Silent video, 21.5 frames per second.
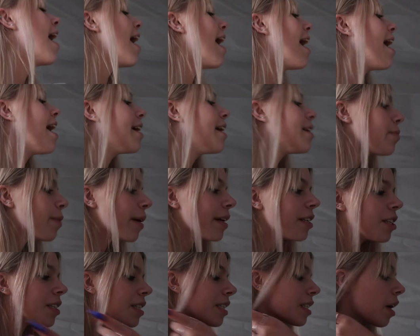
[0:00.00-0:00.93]
and we're
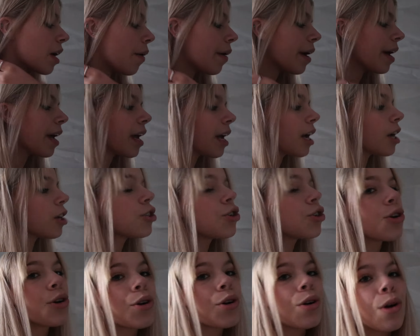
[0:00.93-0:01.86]
just going
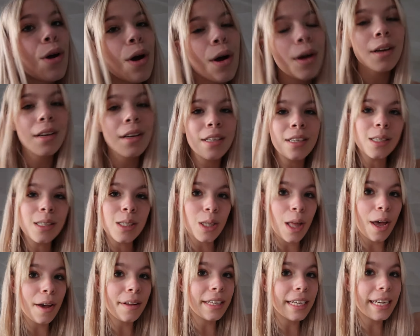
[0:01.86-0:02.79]
to
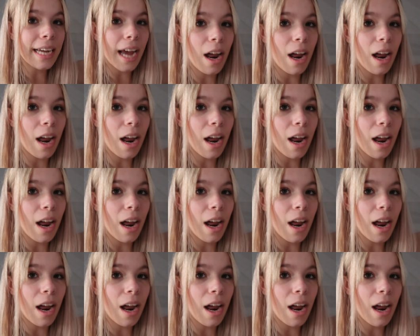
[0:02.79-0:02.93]
slowly